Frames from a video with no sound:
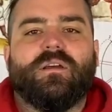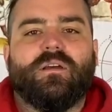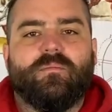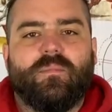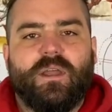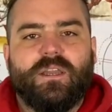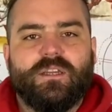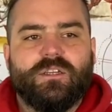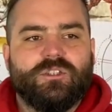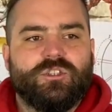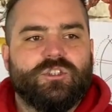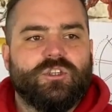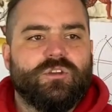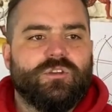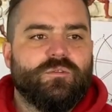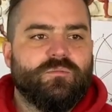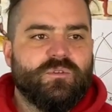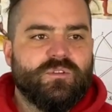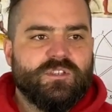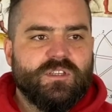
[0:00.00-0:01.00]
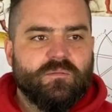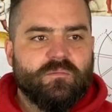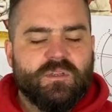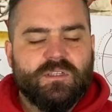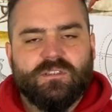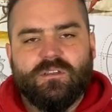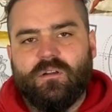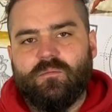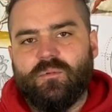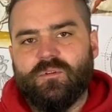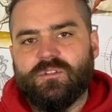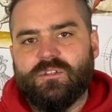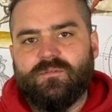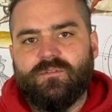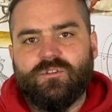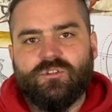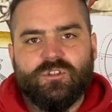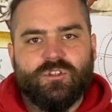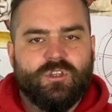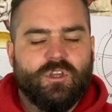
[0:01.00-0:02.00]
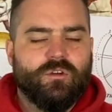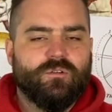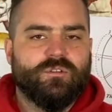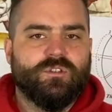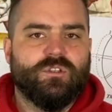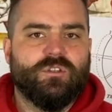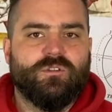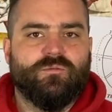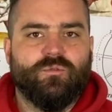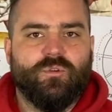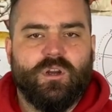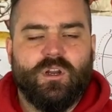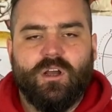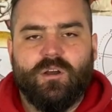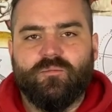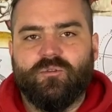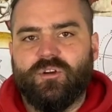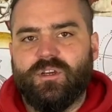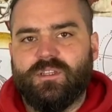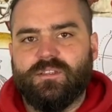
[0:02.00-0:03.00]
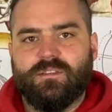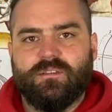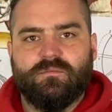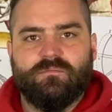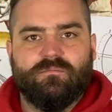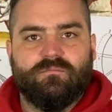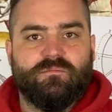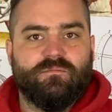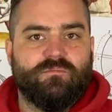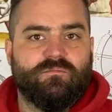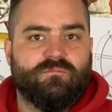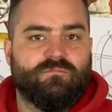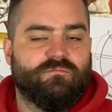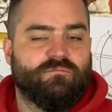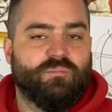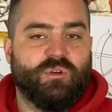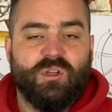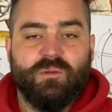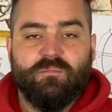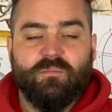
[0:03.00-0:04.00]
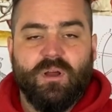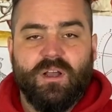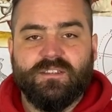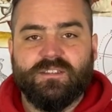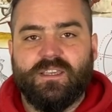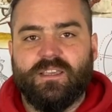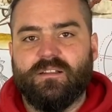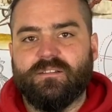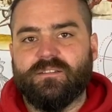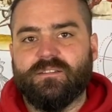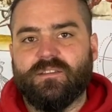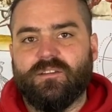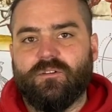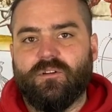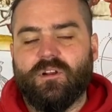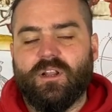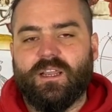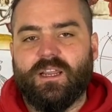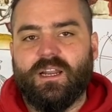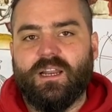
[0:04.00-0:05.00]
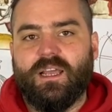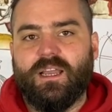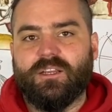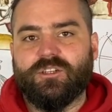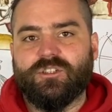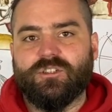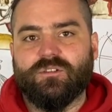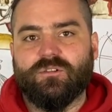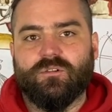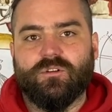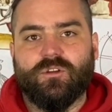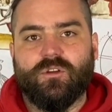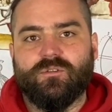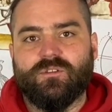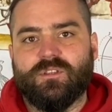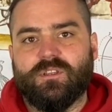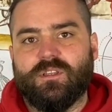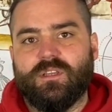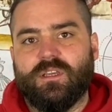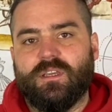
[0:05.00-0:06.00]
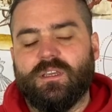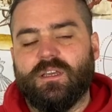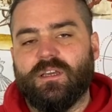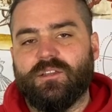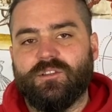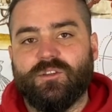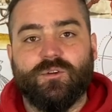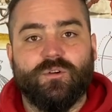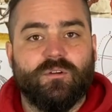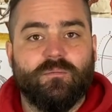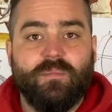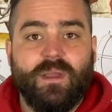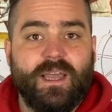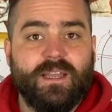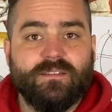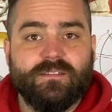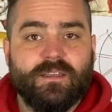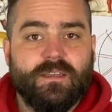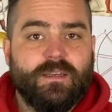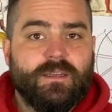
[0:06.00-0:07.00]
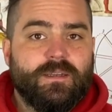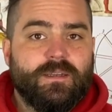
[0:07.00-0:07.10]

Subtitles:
I could show you museum examples if you just go to the Royal Armouries and put in basket hilt into their online collection, or go to the New York Met.